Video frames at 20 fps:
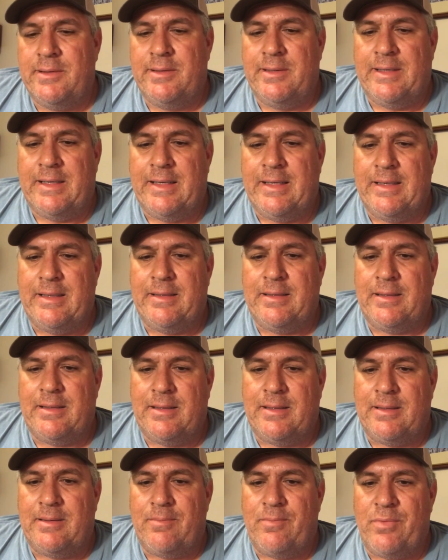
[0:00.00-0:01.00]

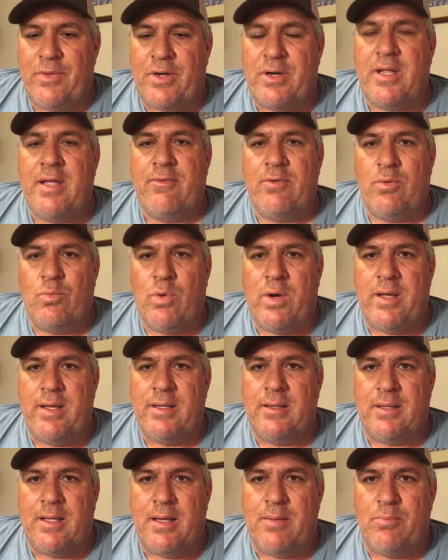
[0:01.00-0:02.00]
they're giving way
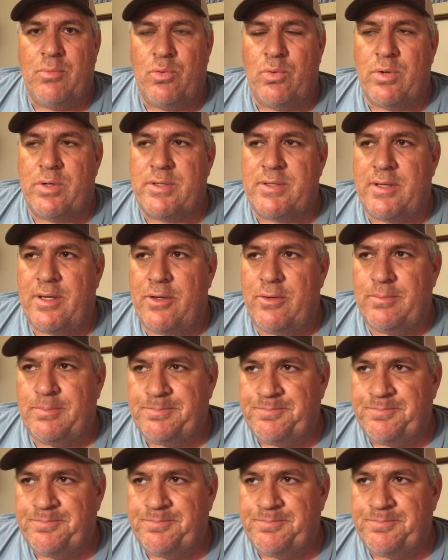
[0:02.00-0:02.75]
a lot more. So